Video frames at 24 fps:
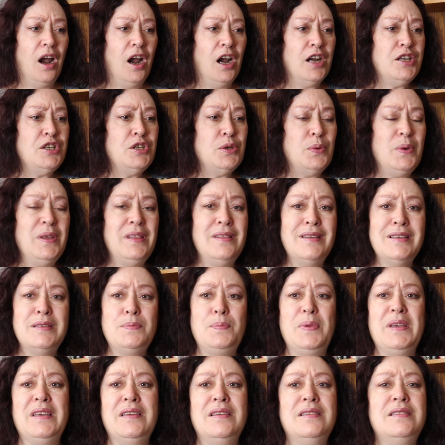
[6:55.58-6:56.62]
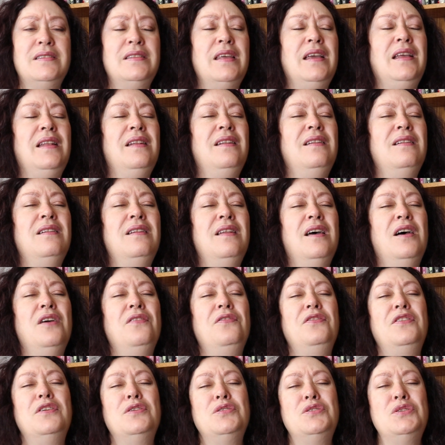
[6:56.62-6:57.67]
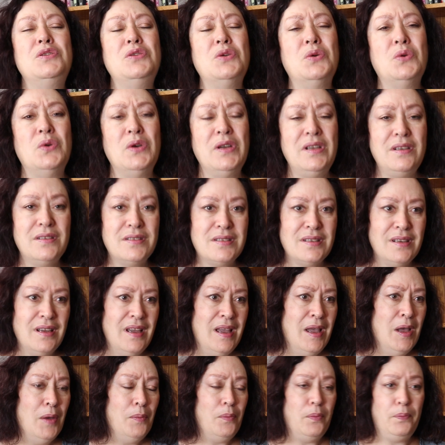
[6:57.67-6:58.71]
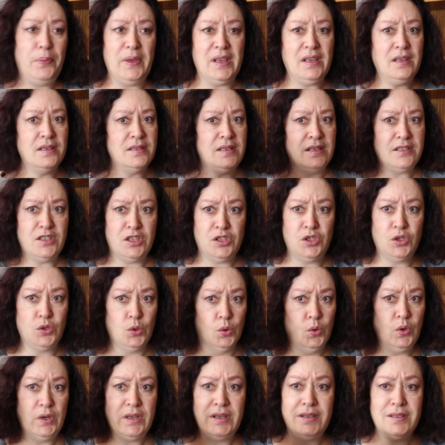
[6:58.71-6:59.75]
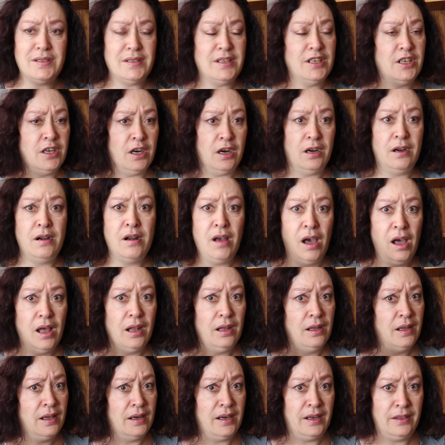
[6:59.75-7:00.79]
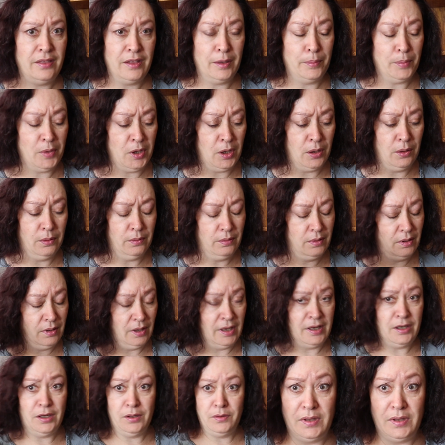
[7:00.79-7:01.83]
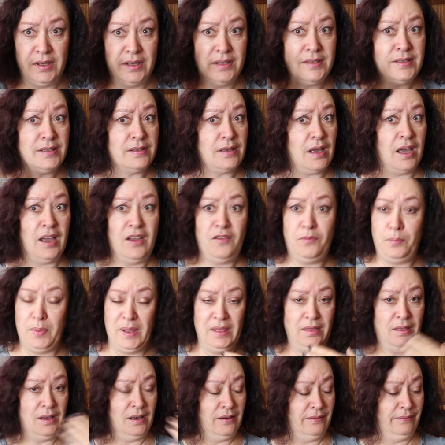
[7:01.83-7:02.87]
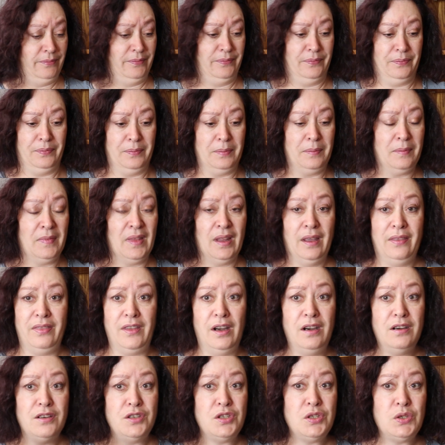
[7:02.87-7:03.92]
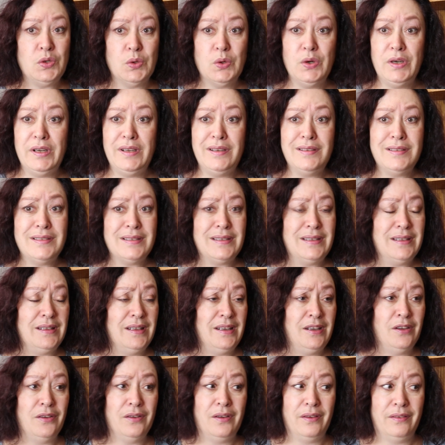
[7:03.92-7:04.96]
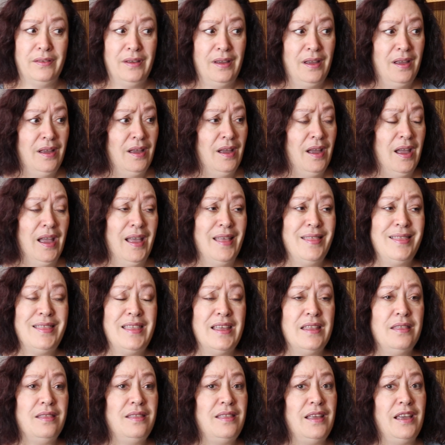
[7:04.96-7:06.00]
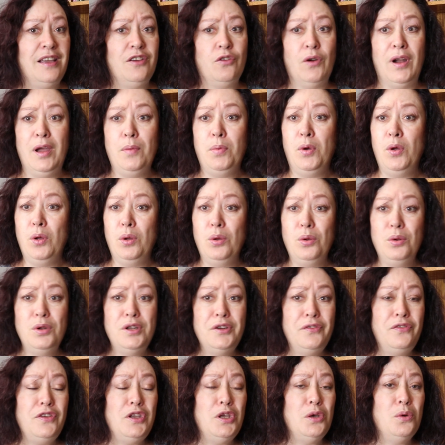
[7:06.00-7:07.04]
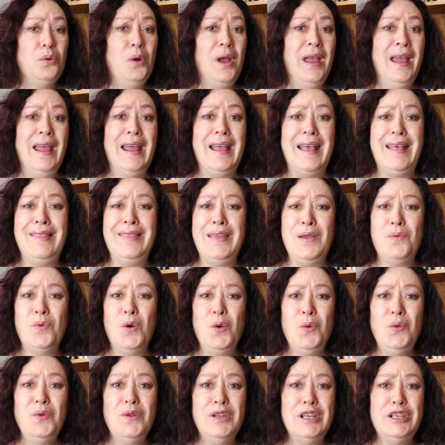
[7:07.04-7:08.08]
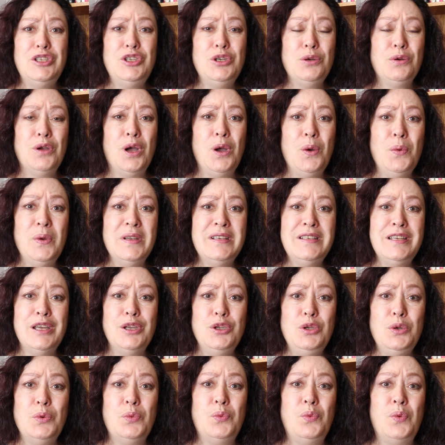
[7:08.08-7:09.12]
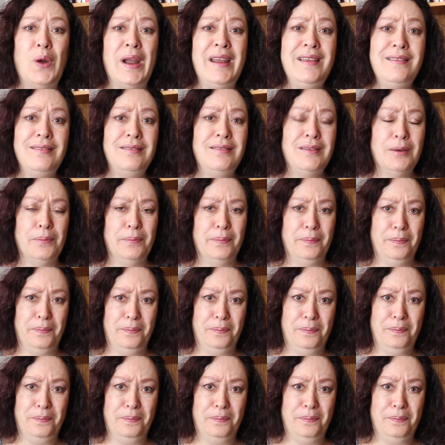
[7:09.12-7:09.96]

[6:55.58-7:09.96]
are doing this because they love their stories, because it's stories that are not letting them go. I this. I've been there. There are stories, you know, that they grab hold of you and they won't let you go until you write them,